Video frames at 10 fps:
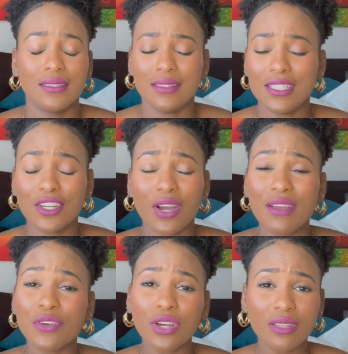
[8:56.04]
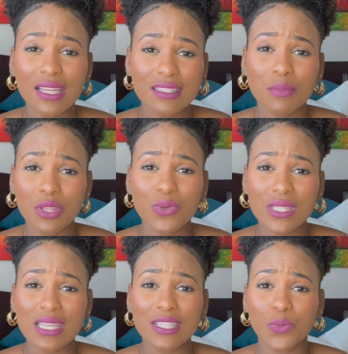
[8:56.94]
you know, I've heard that some of
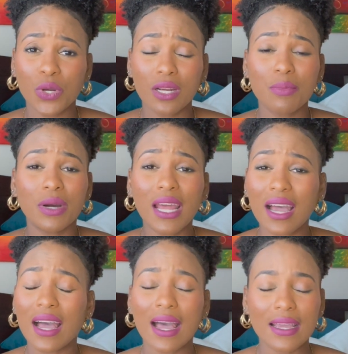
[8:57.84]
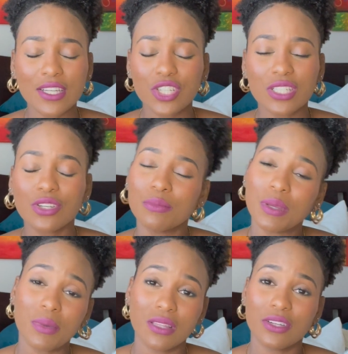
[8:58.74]
those things work, but I just couldn't
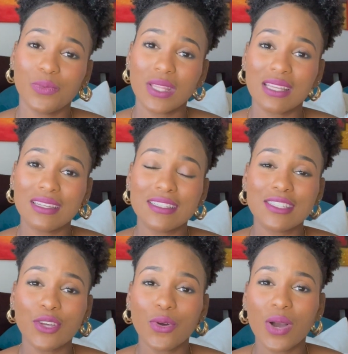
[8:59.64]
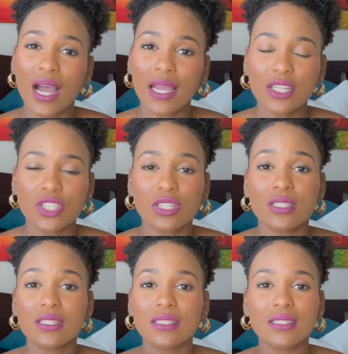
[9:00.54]
be bothered with it. So I
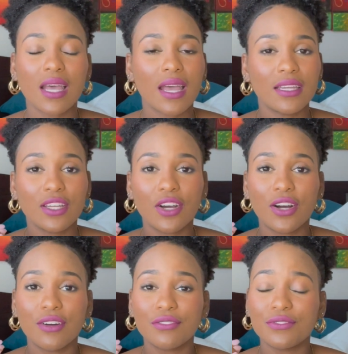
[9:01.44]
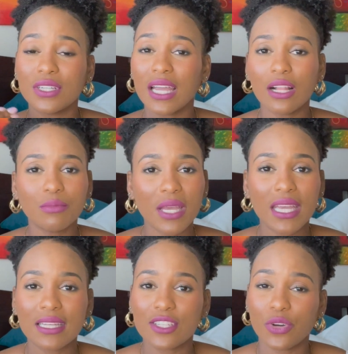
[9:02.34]
just kind of held my
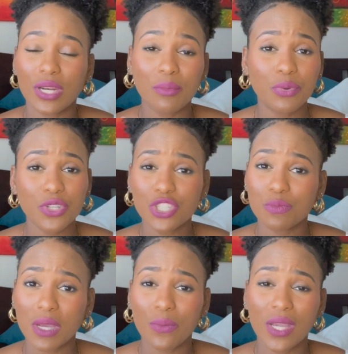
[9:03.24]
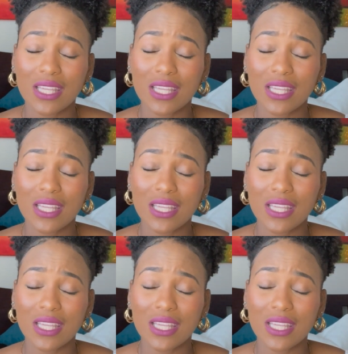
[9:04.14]
head down and pushed my way